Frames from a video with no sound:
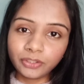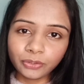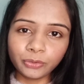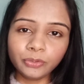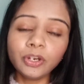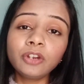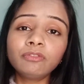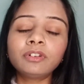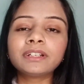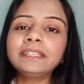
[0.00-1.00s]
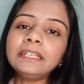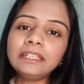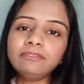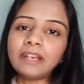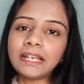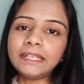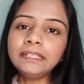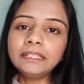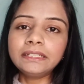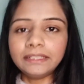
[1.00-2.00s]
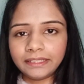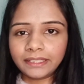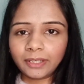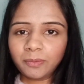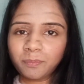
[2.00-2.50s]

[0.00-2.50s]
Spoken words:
true for the invalid data.